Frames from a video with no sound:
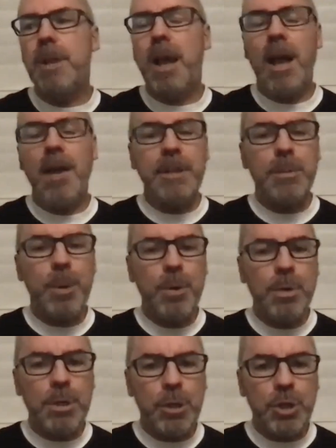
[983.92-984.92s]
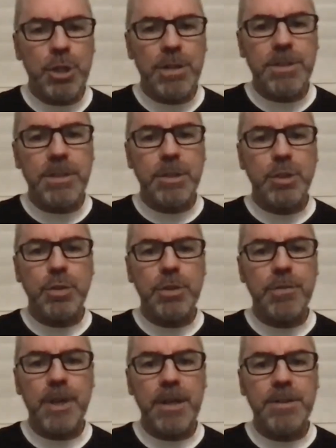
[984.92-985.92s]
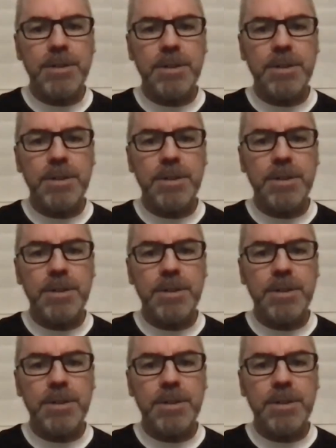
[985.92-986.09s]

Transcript: having a polka dot jersey in the Tour de France?